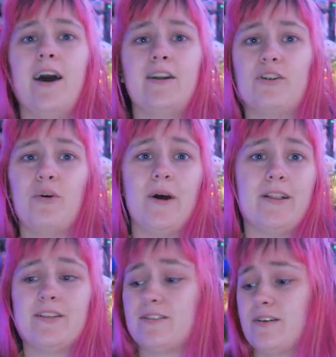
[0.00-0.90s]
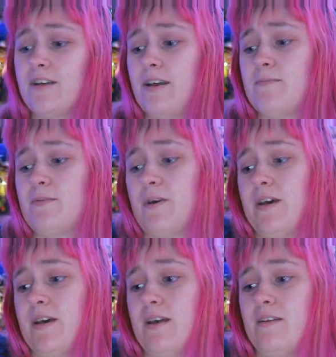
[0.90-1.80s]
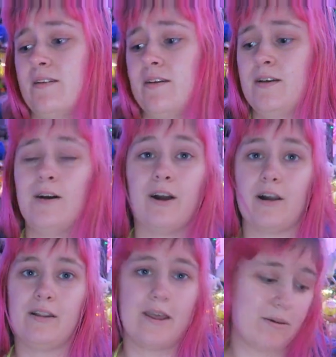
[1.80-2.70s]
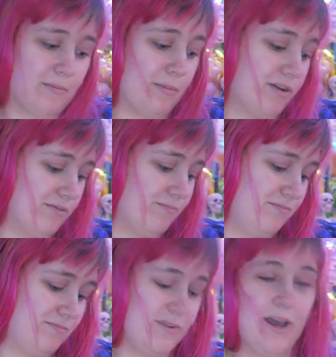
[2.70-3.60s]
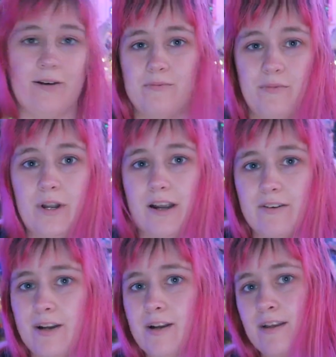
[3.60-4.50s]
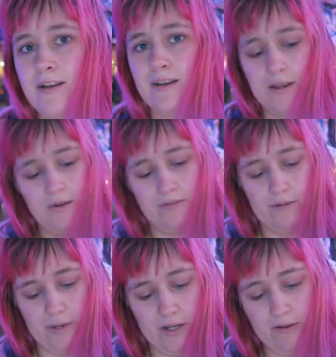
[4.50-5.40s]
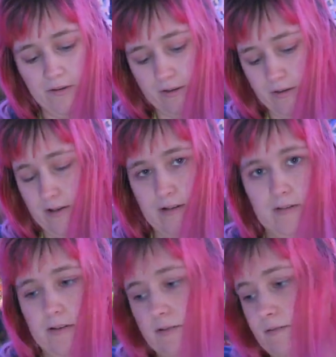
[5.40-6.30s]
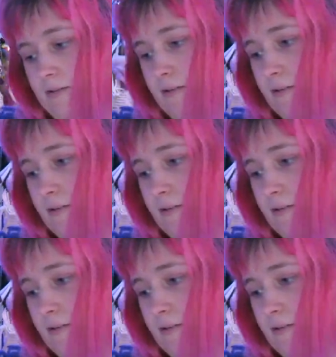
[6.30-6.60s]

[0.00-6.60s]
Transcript: I don't know why that song came to my head. Or like, my, yeah, whatever. What am I doing? I don't know.